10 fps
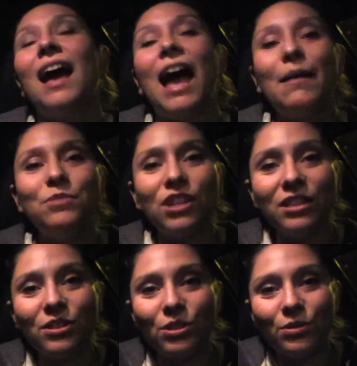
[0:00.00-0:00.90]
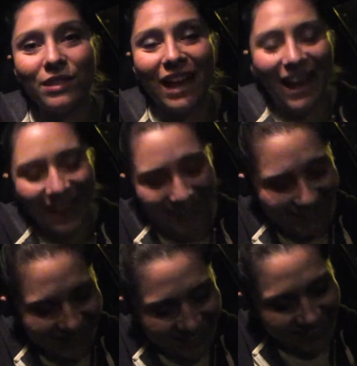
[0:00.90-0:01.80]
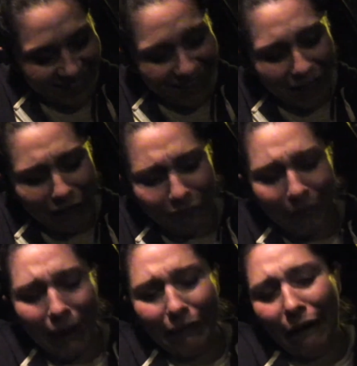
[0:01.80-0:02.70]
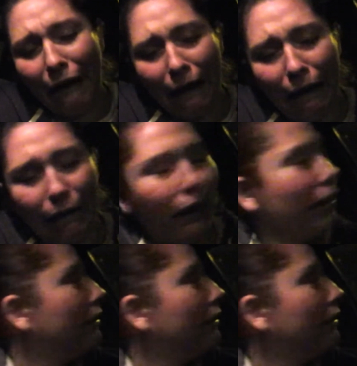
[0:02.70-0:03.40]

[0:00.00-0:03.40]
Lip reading: I'm just too tired to get out of my car.